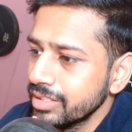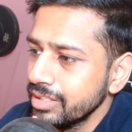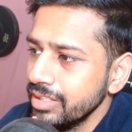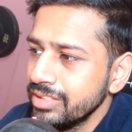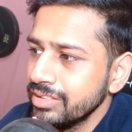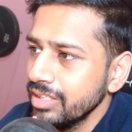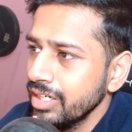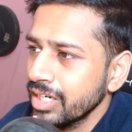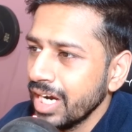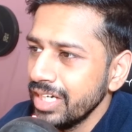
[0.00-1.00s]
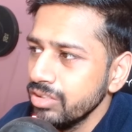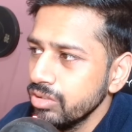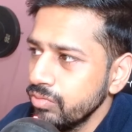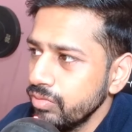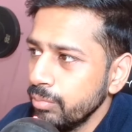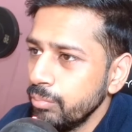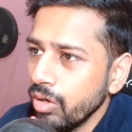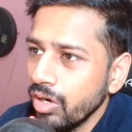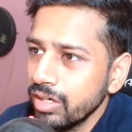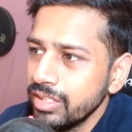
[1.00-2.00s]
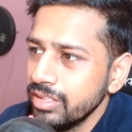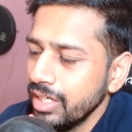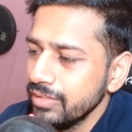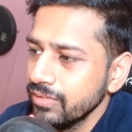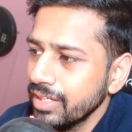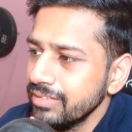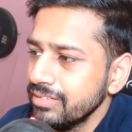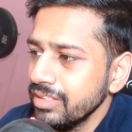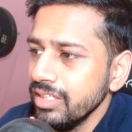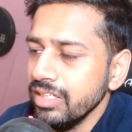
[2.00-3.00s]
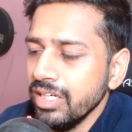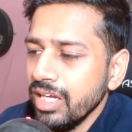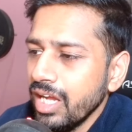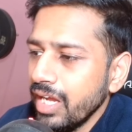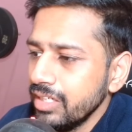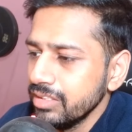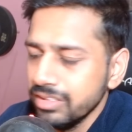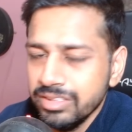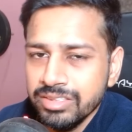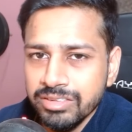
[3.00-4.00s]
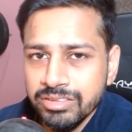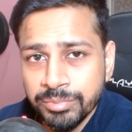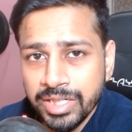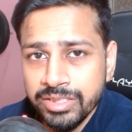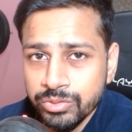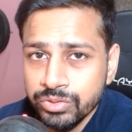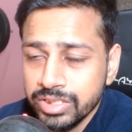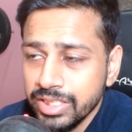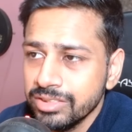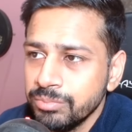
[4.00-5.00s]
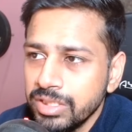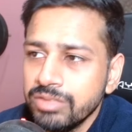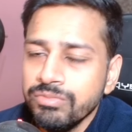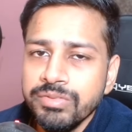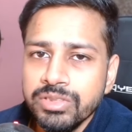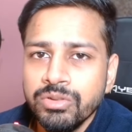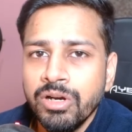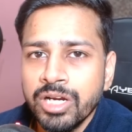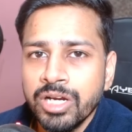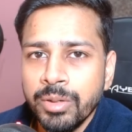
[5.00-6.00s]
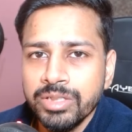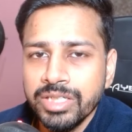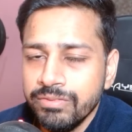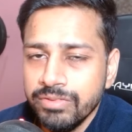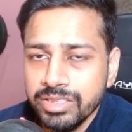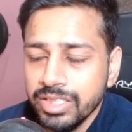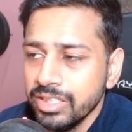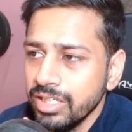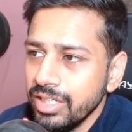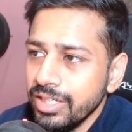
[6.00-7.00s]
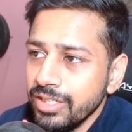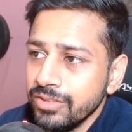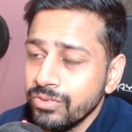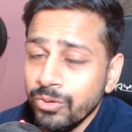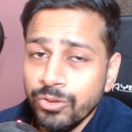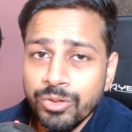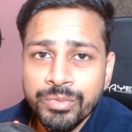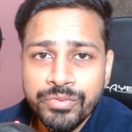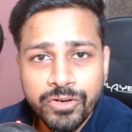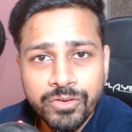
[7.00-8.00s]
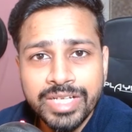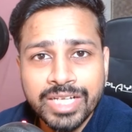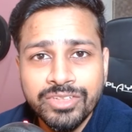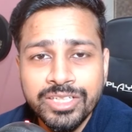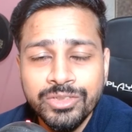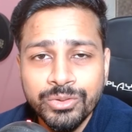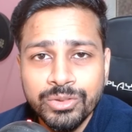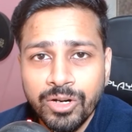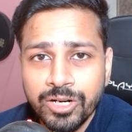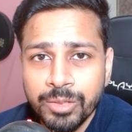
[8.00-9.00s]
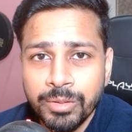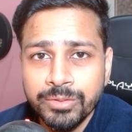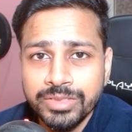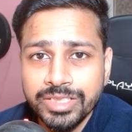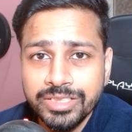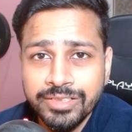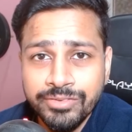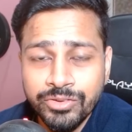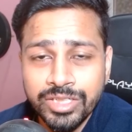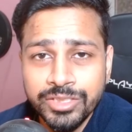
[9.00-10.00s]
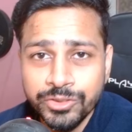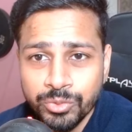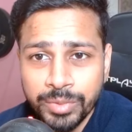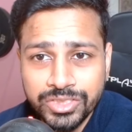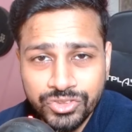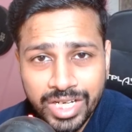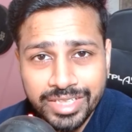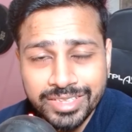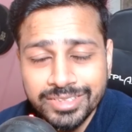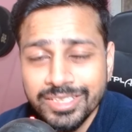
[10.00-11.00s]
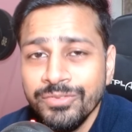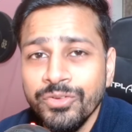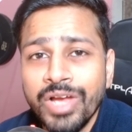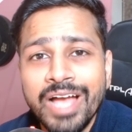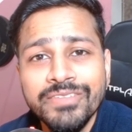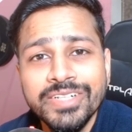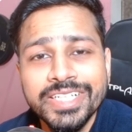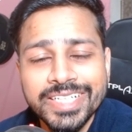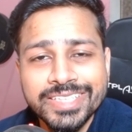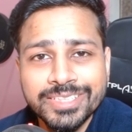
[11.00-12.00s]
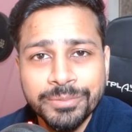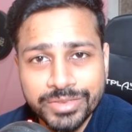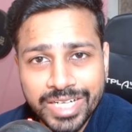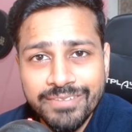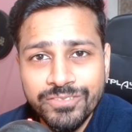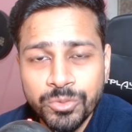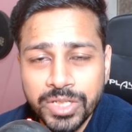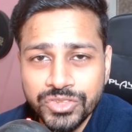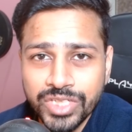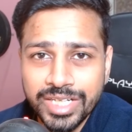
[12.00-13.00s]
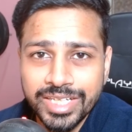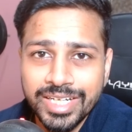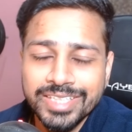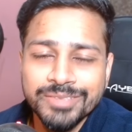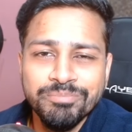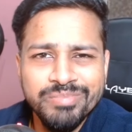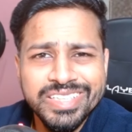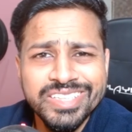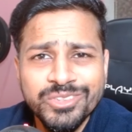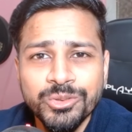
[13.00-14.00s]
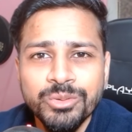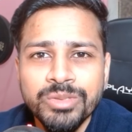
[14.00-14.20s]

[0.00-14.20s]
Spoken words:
It's kind of a blog as you can see, and this is my use case, but we will talk about everything. So before we actually do talk about it, if you are new to my channel, if you haven't yet subscribed to my channel yet, please do.